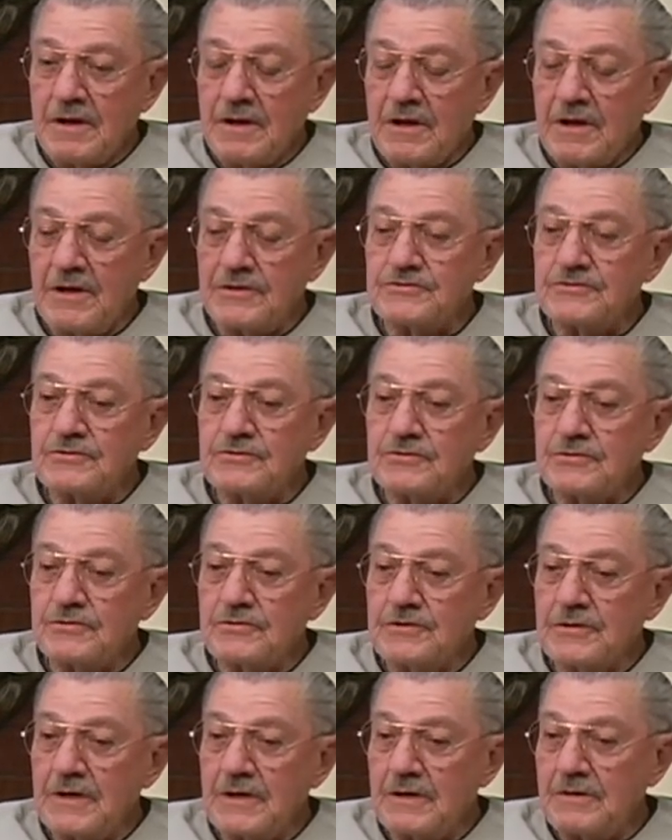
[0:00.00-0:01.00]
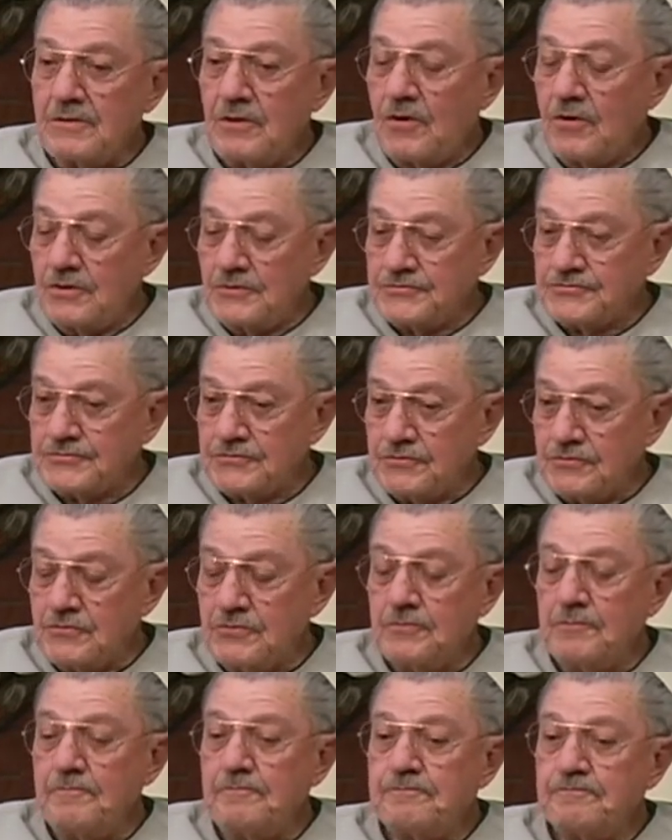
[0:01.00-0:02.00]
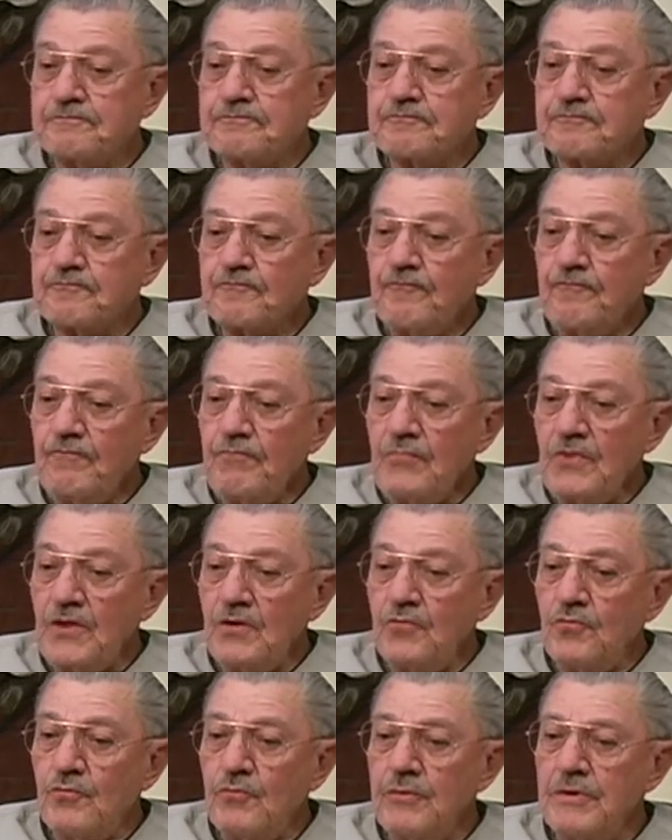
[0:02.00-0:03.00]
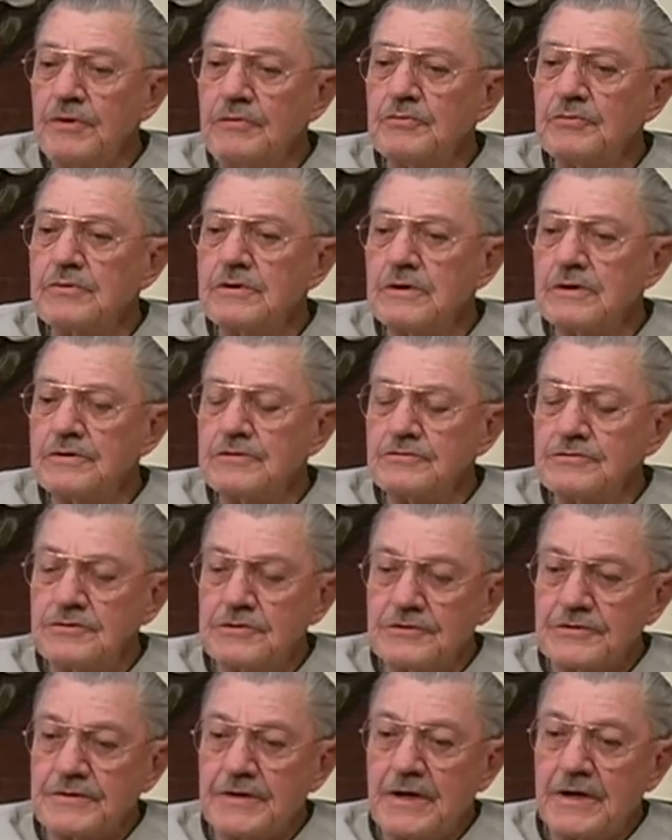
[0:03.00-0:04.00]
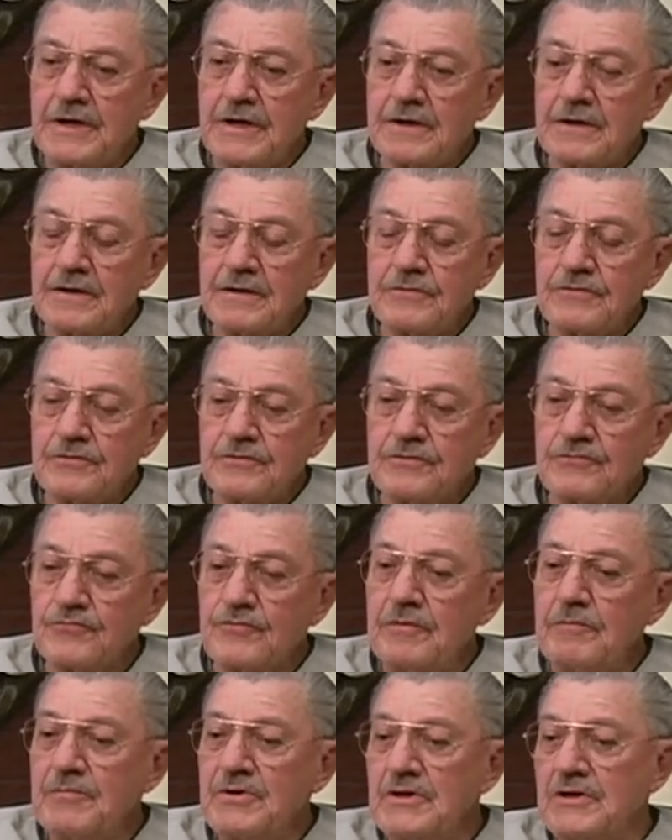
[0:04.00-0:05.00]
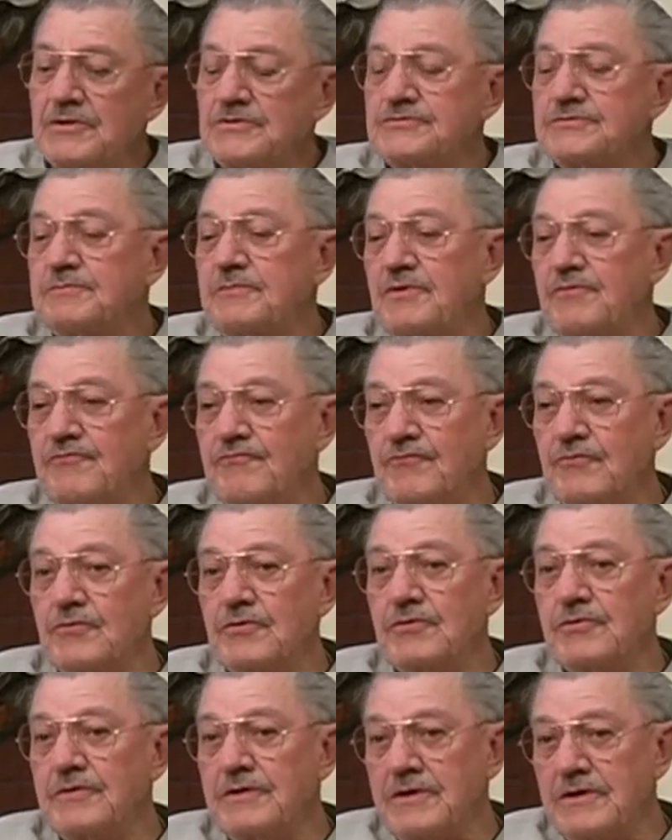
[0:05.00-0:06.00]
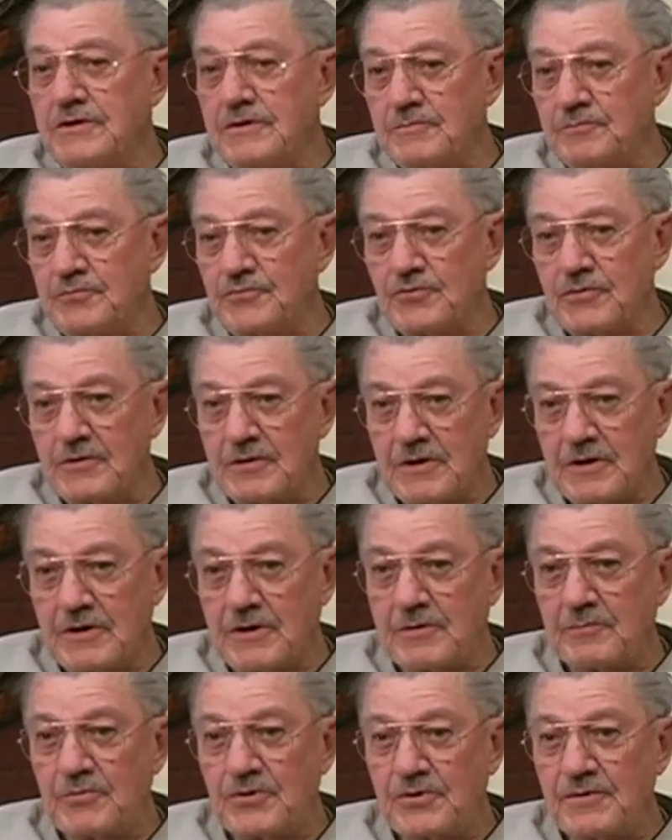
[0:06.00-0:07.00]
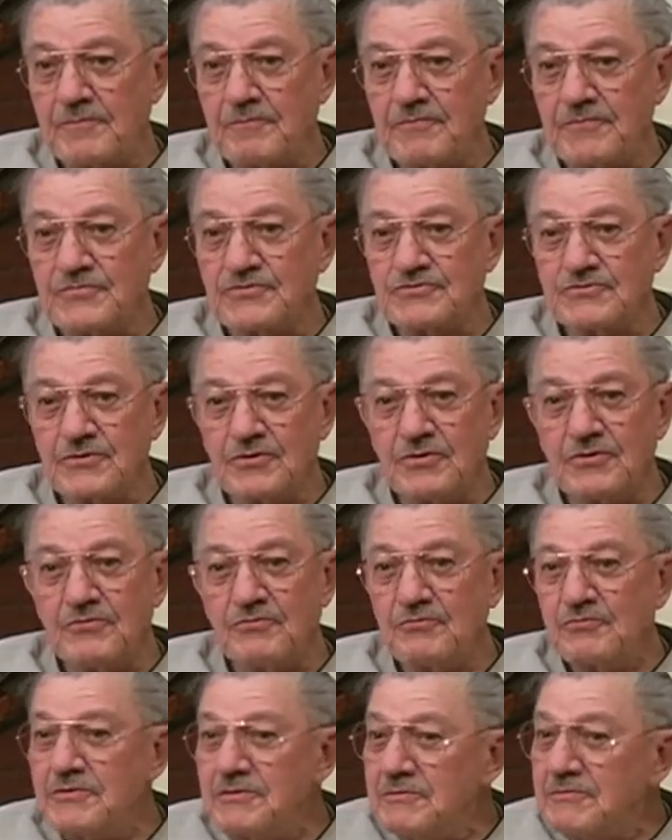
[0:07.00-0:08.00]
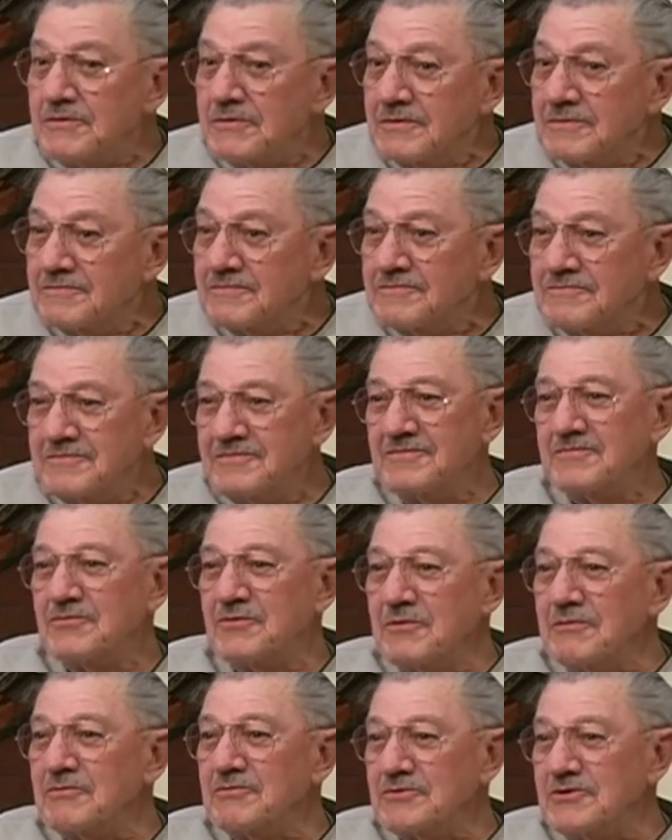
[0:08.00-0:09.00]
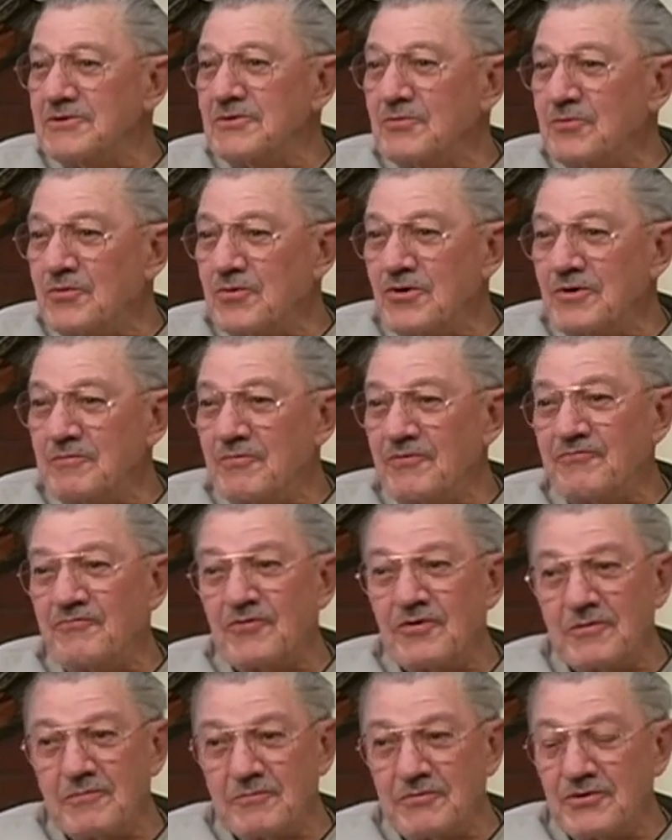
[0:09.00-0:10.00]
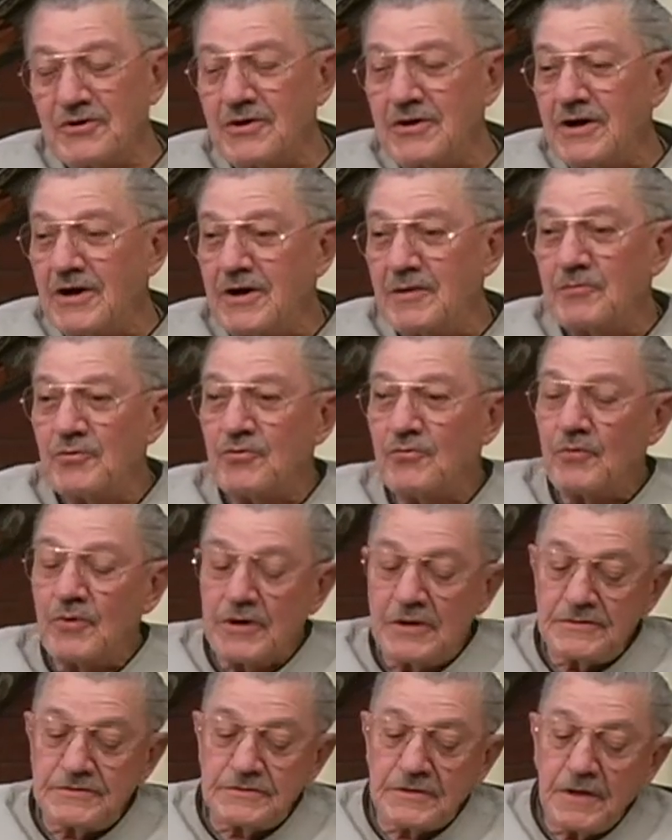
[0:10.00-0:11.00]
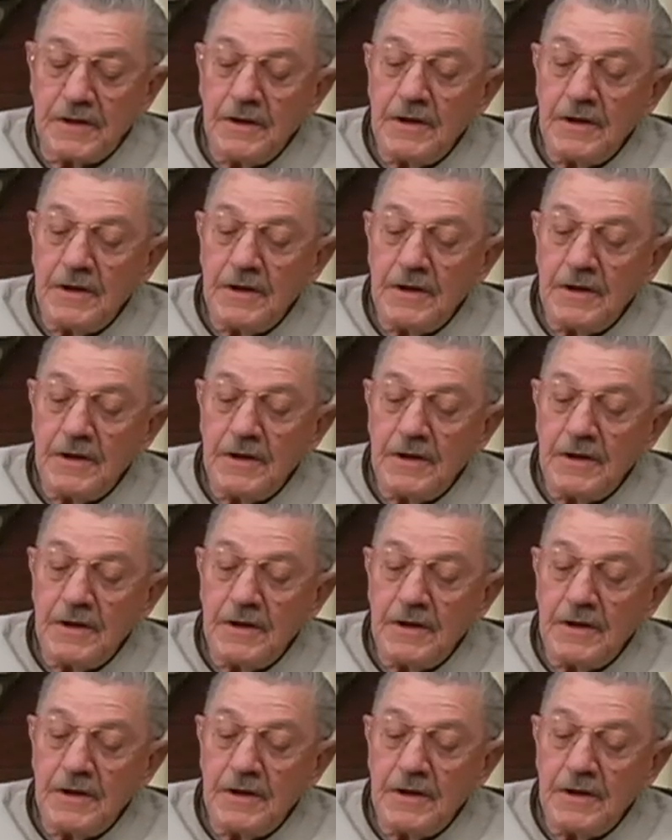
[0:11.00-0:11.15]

as it turned out also, we were under attack 3 minutes before they hit Pearl Harbor. So we were in the war before Pearl Harbor was.